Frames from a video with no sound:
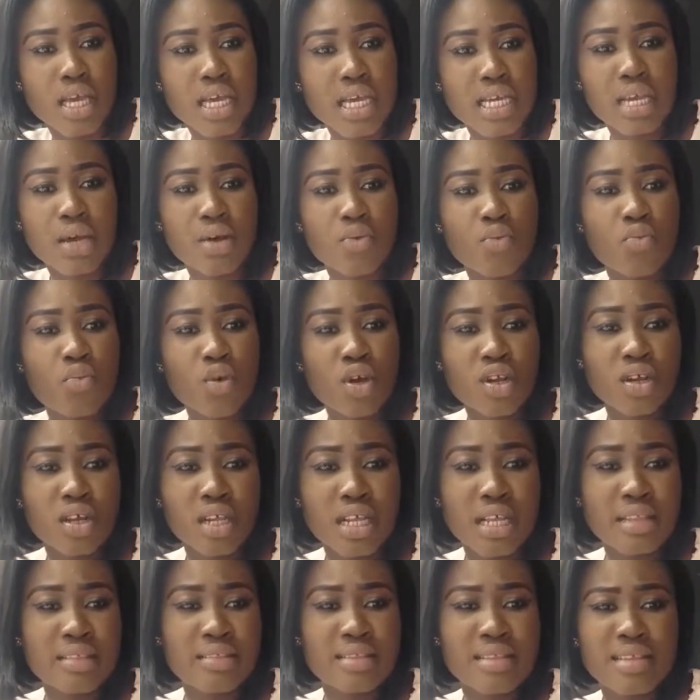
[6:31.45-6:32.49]
Now, one
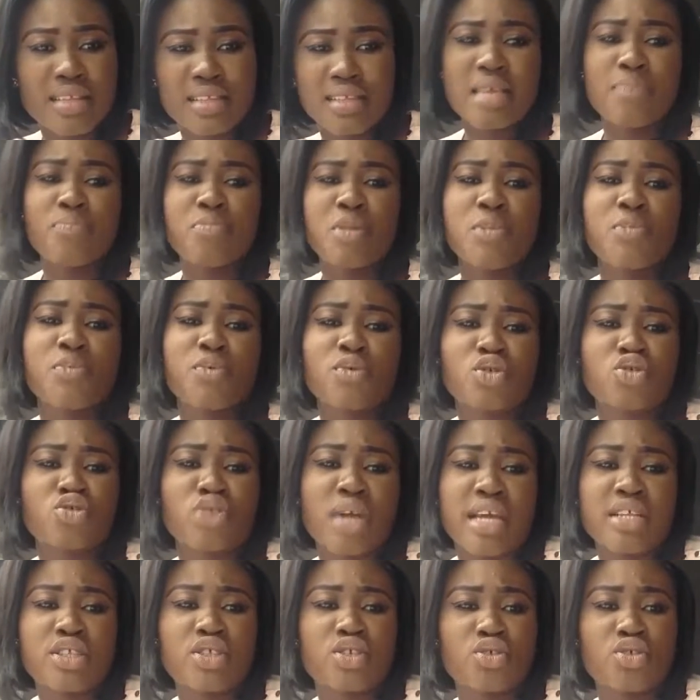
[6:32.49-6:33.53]
other thing people
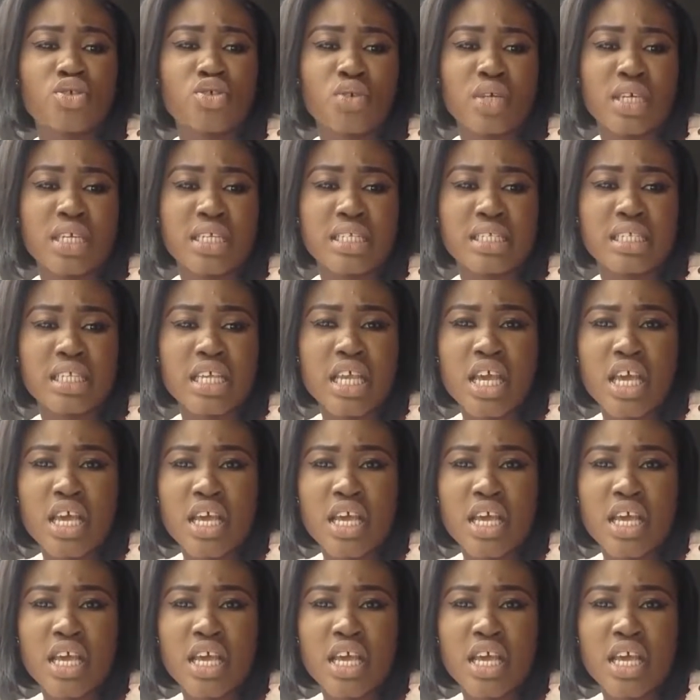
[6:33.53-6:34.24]
try to do is